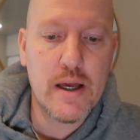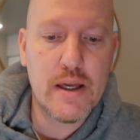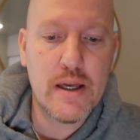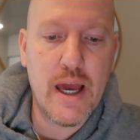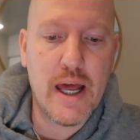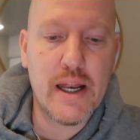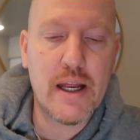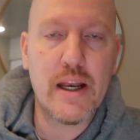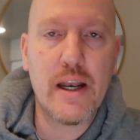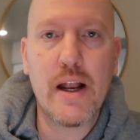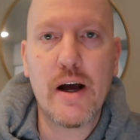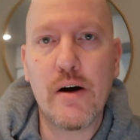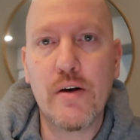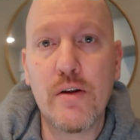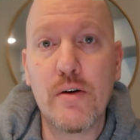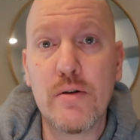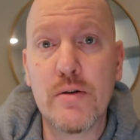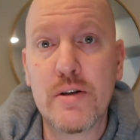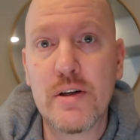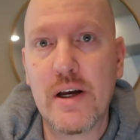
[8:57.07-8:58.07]
getting uh,
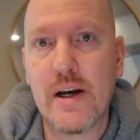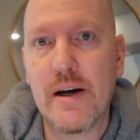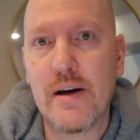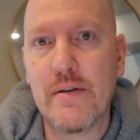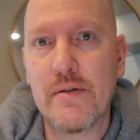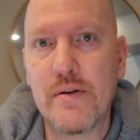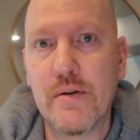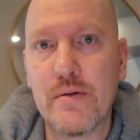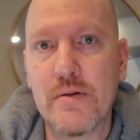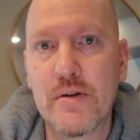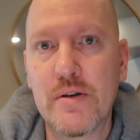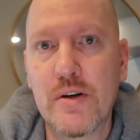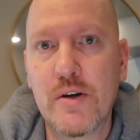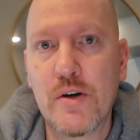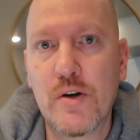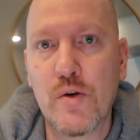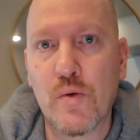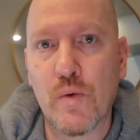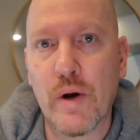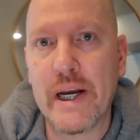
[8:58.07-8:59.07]
those uh, those
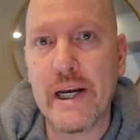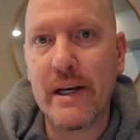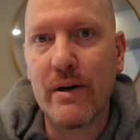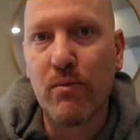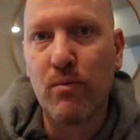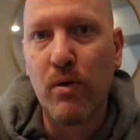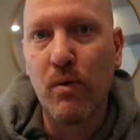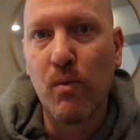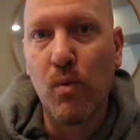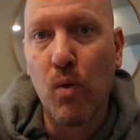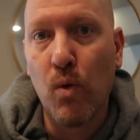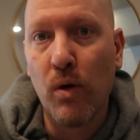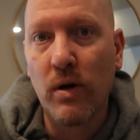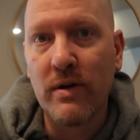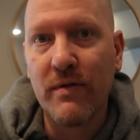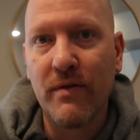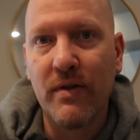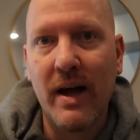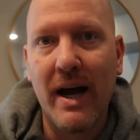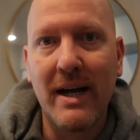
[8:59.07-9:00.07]
great
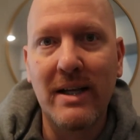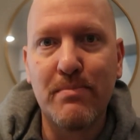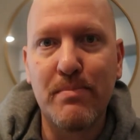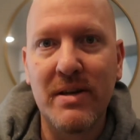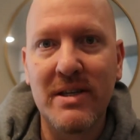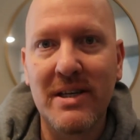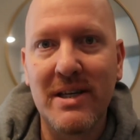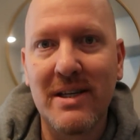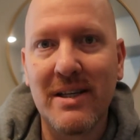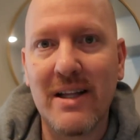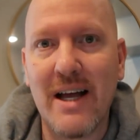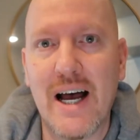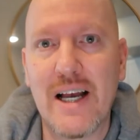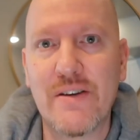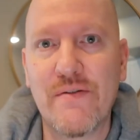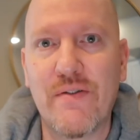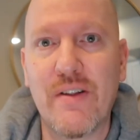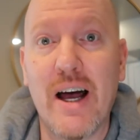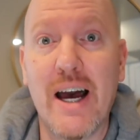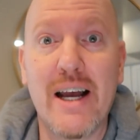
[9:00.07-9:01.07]
rewards flights, business
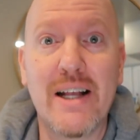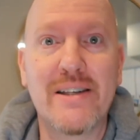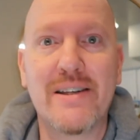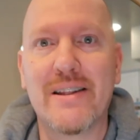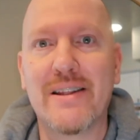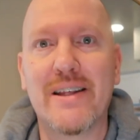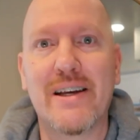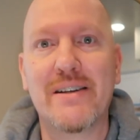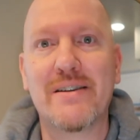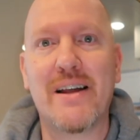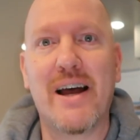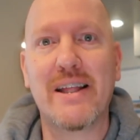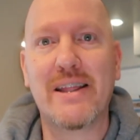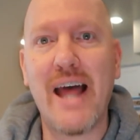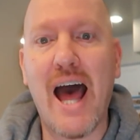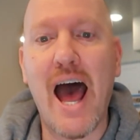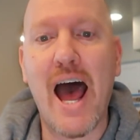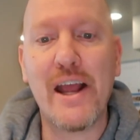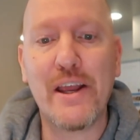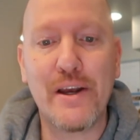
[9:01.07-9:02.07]
class flights, and things like
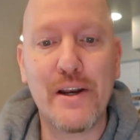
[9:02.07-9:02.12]
that.